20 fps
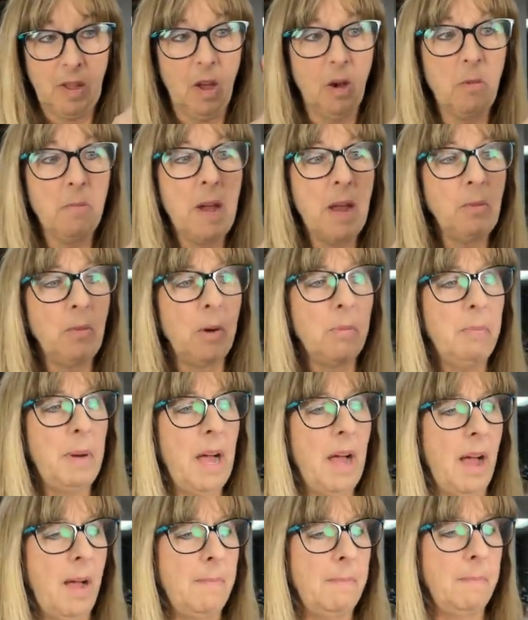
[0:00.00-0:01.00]
Oh, mine won't
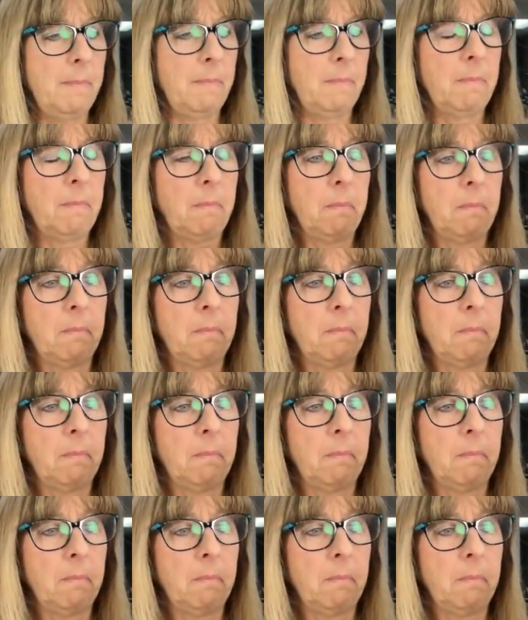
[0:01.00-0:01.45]
pop. Gosh.